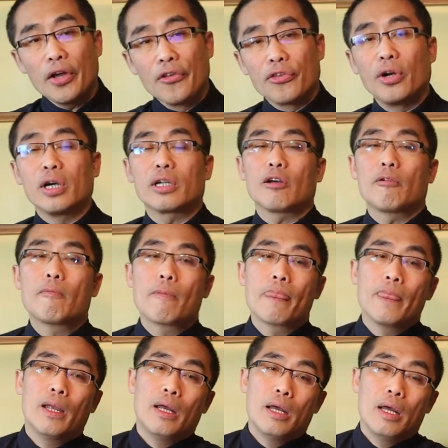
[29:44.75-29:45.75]
Third,
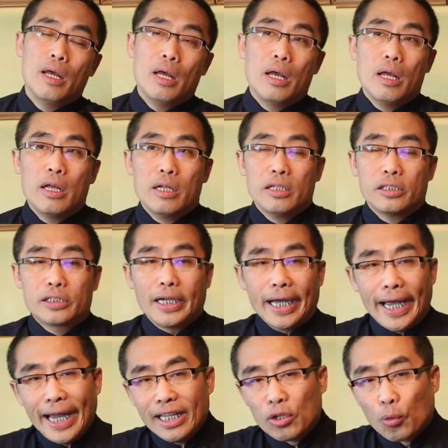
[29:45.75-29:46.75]

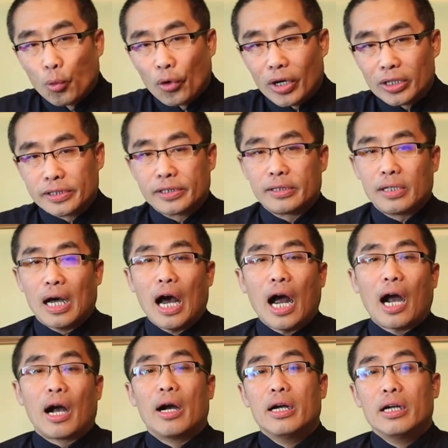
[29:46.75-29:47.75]
the 8 words
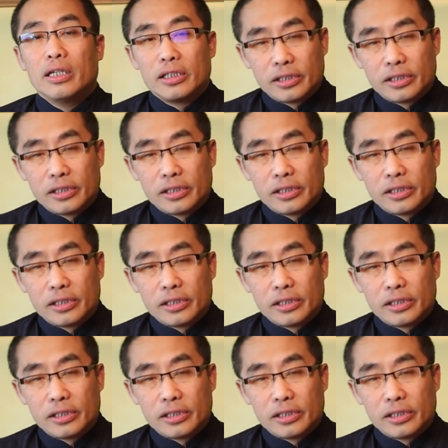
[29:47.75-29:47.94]
are